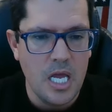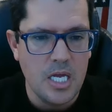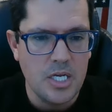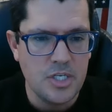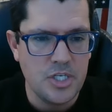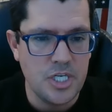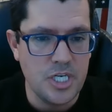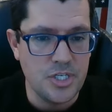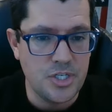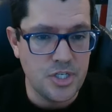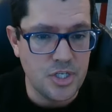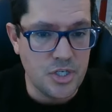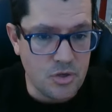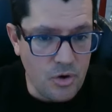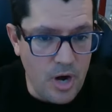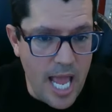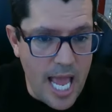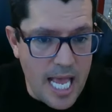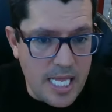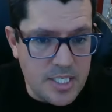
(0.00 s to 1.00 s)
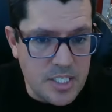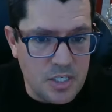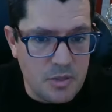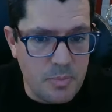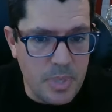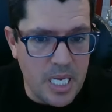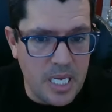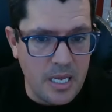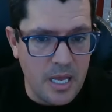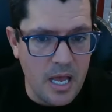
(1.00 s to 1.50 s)
She's
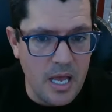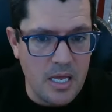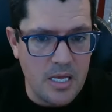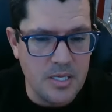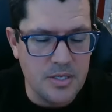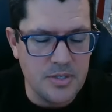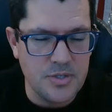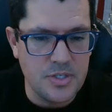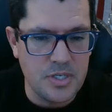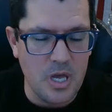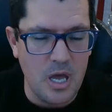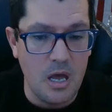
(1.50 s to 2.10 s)
stressed because